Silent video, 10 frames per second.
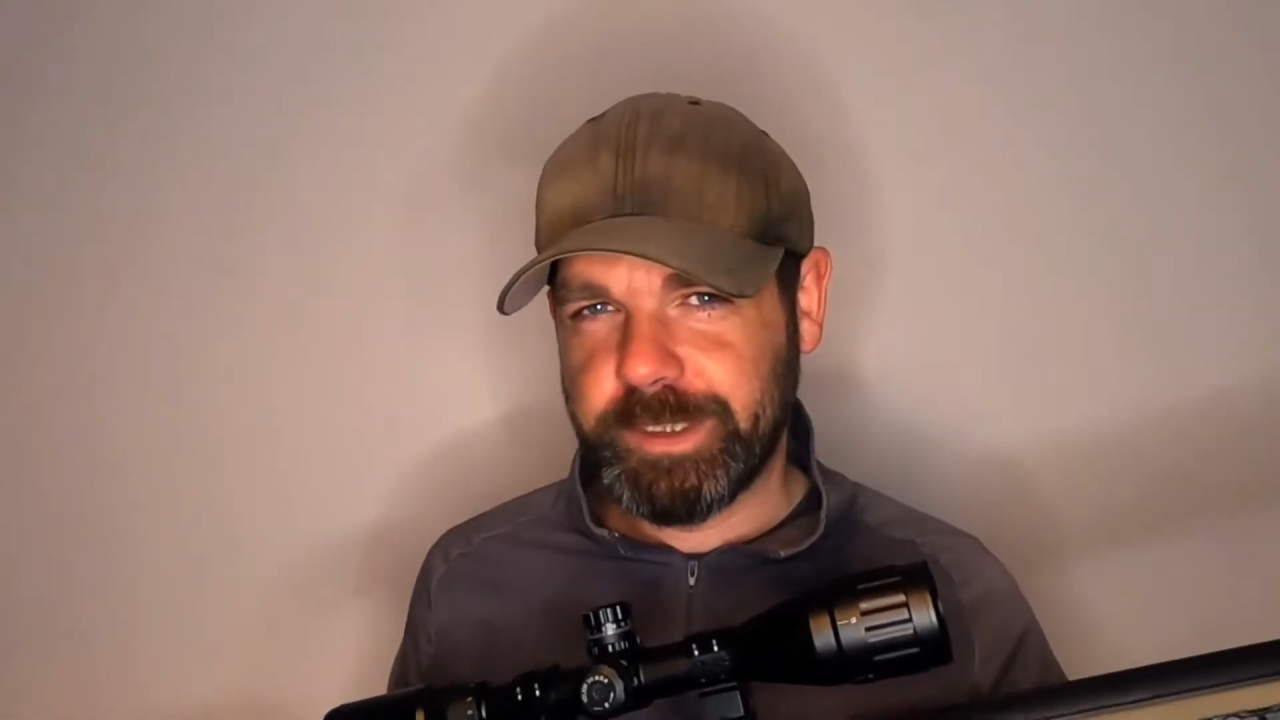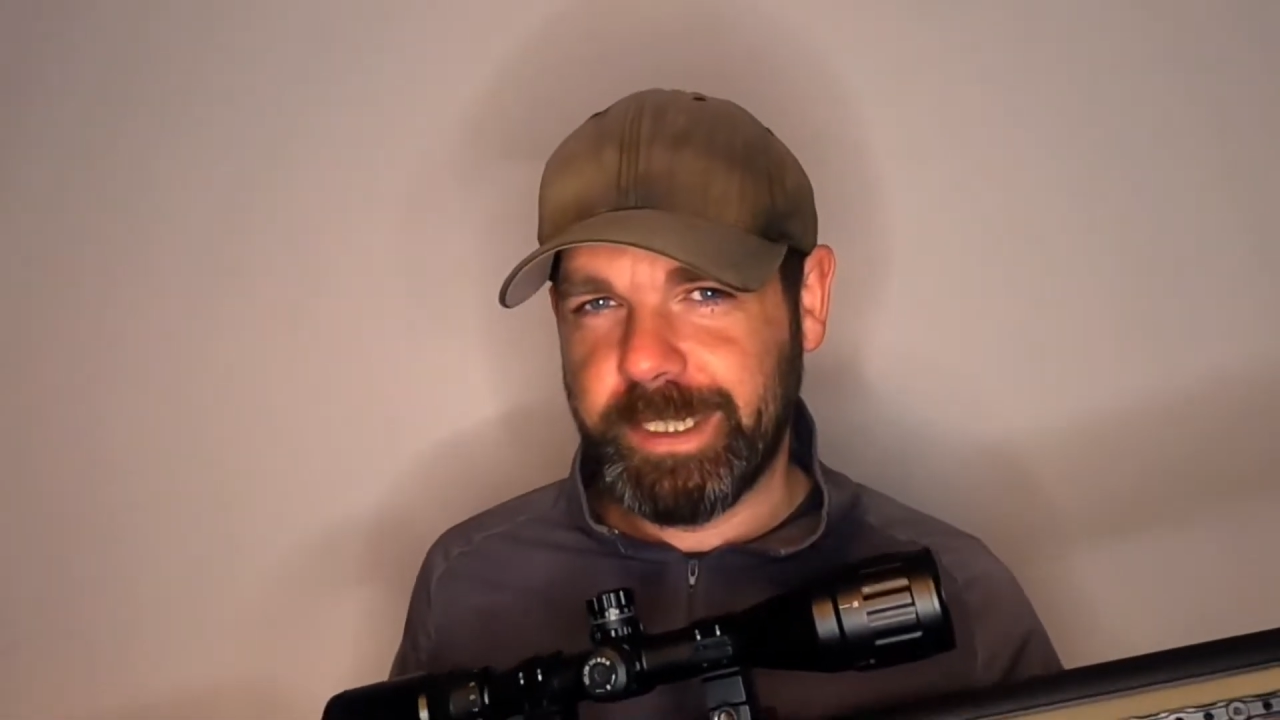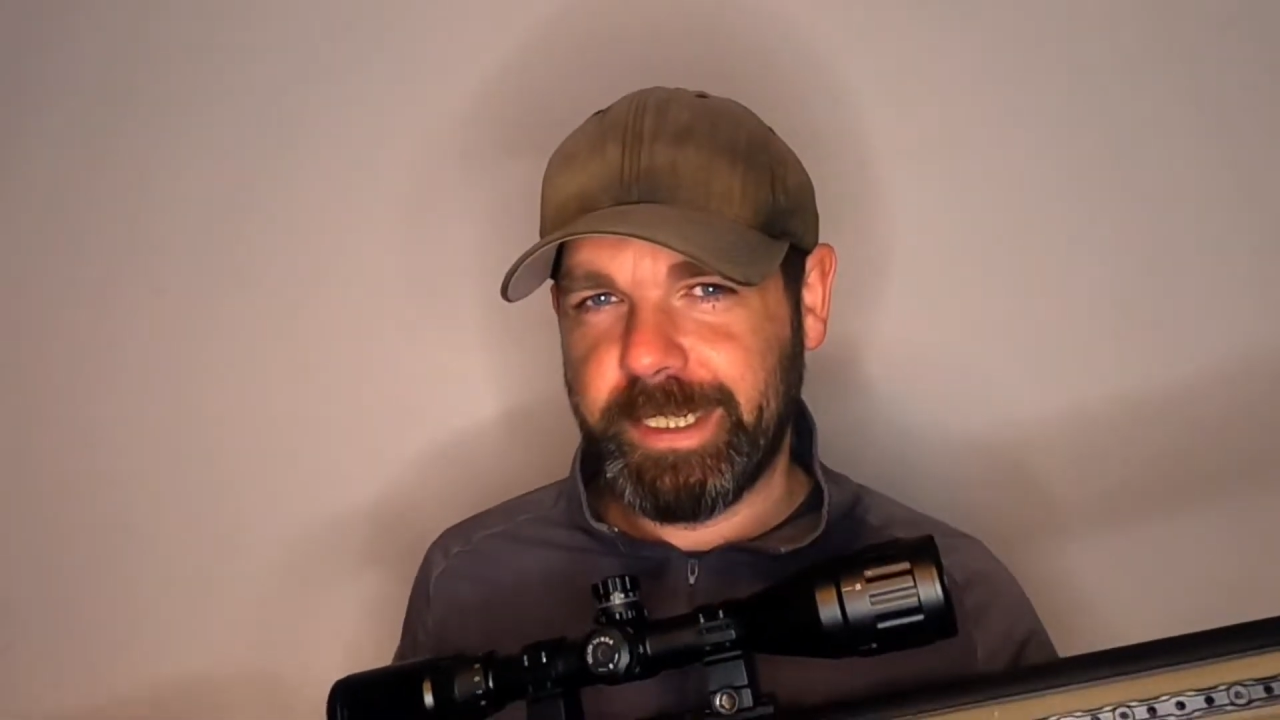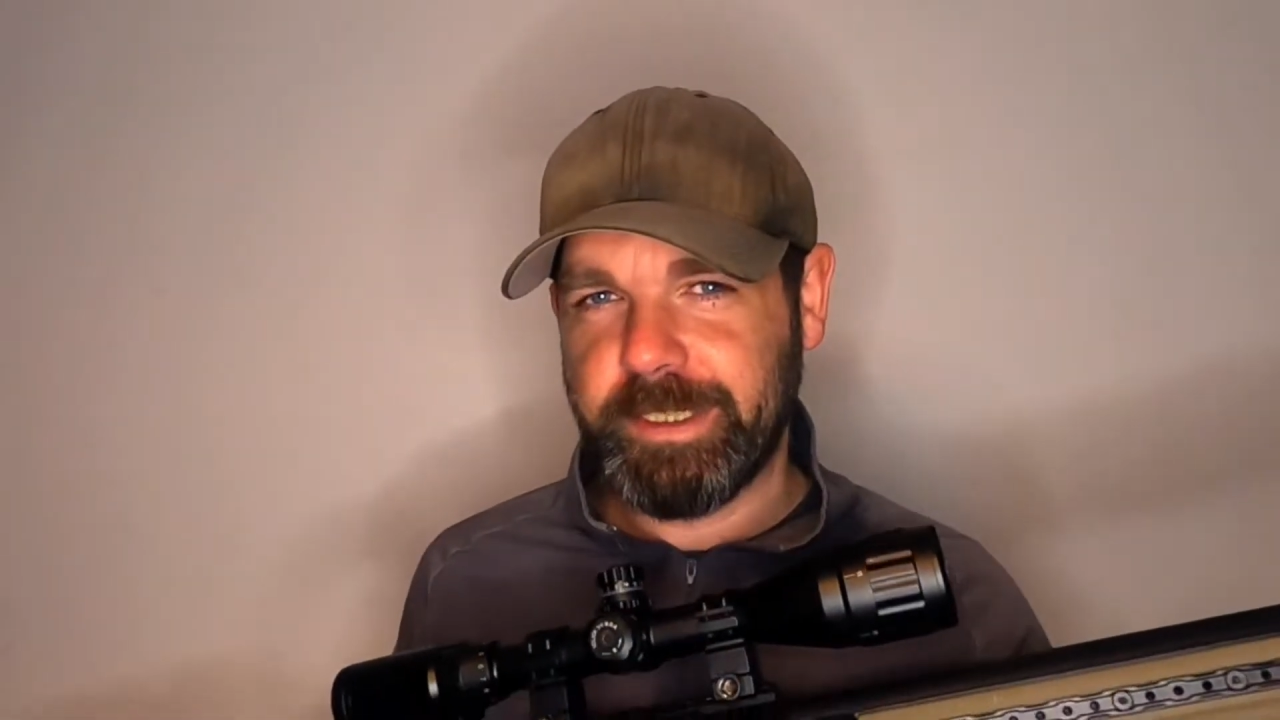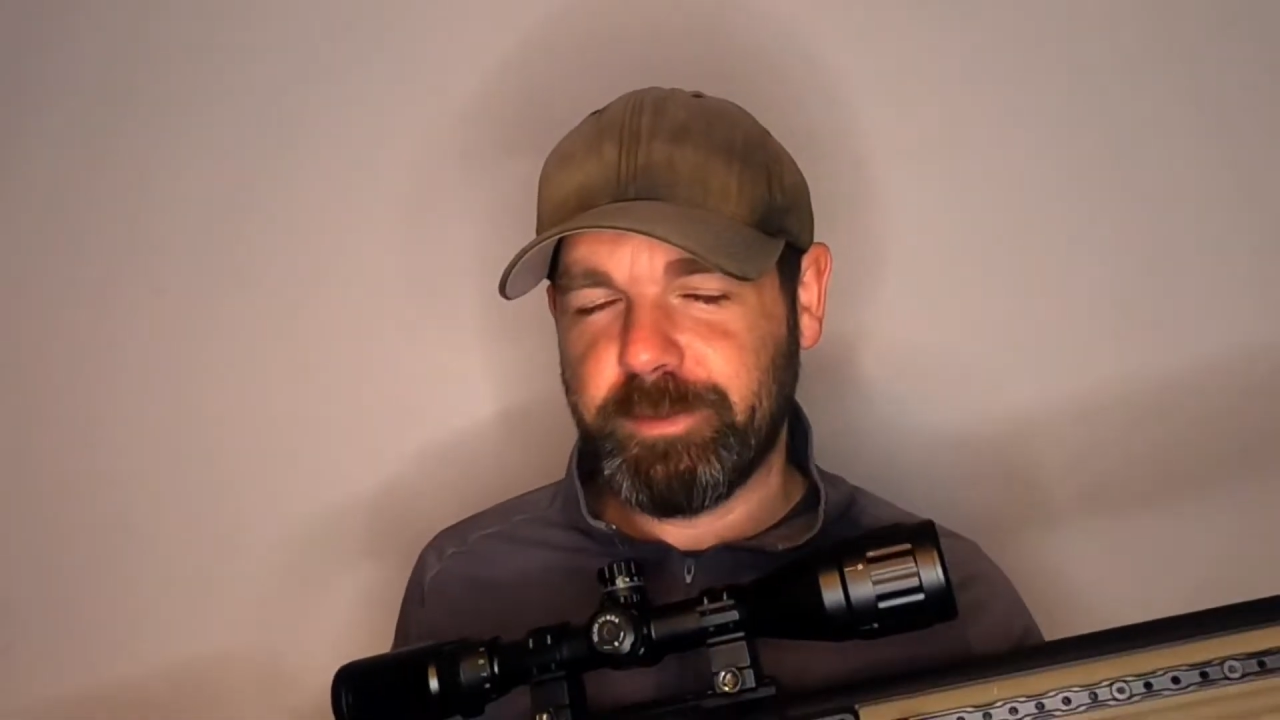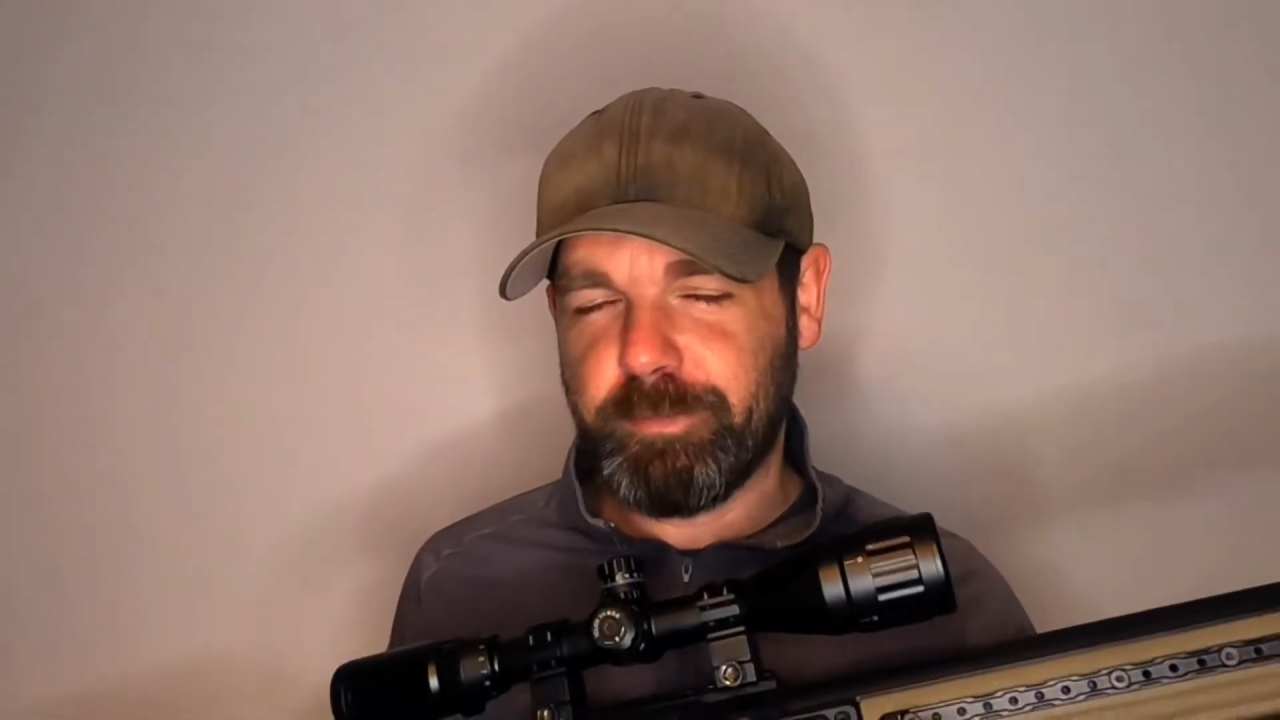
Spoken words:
gains